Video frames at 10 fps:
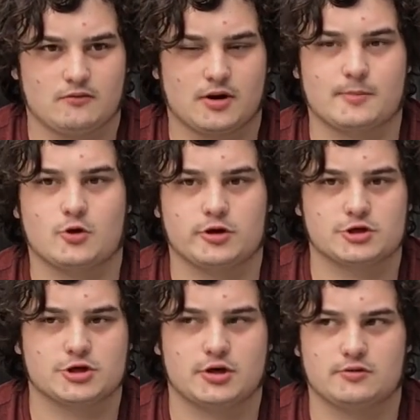I'm going to
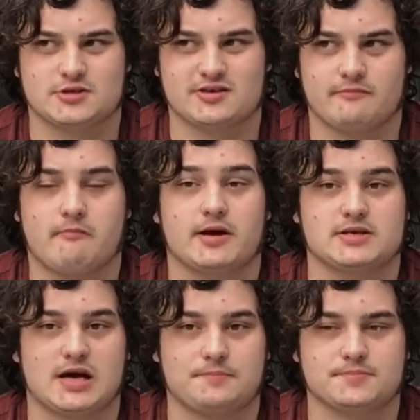show some of my
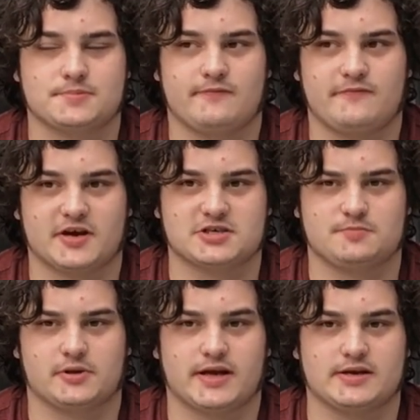top fixed
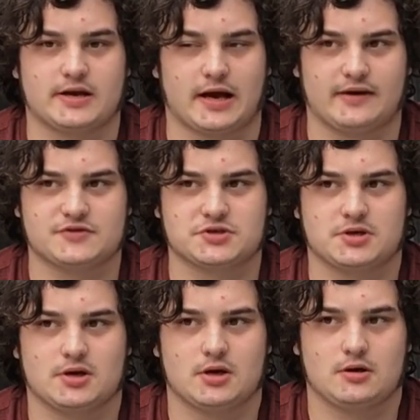blade knives.
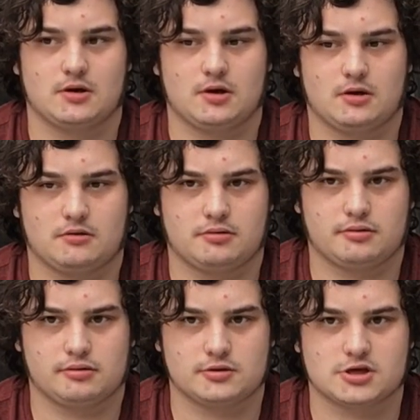
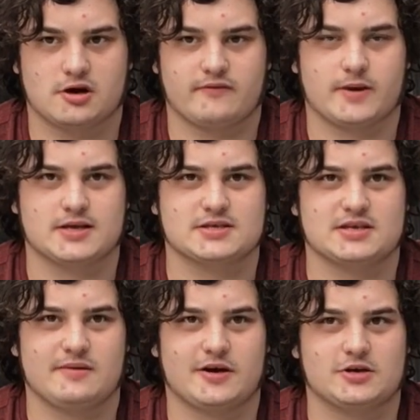Sorry if I'm out of
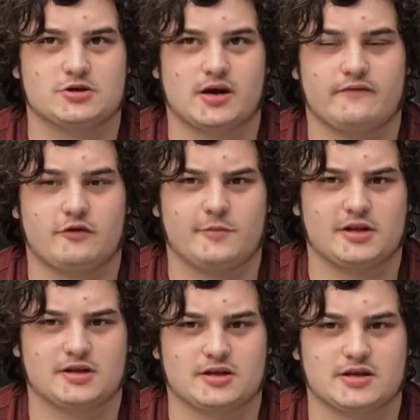steam. I tried
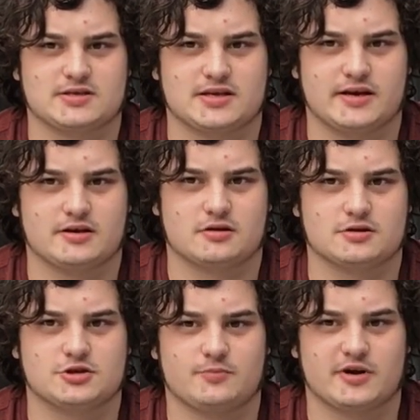filming this and the
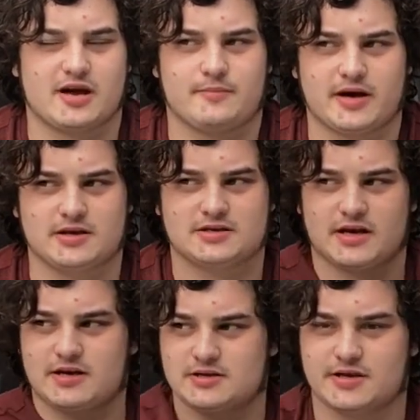stupid iPad
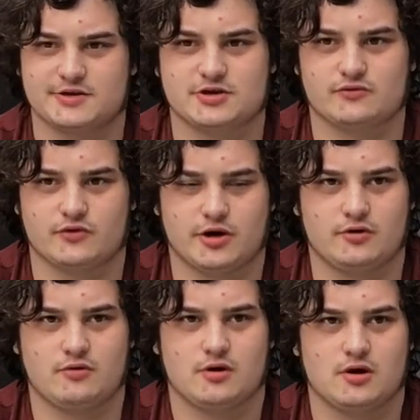decided to say screw
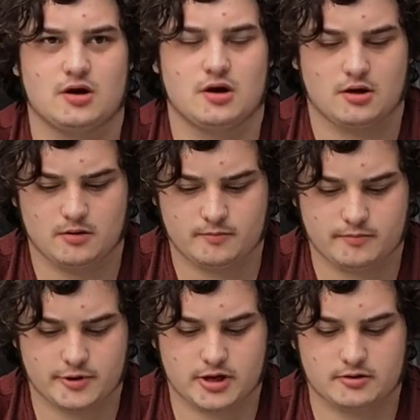you.
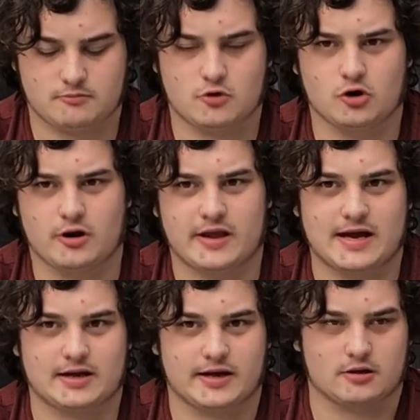But more on
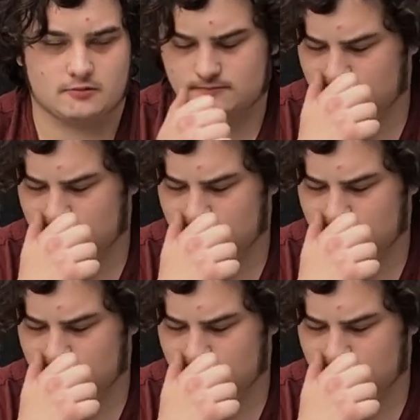that later.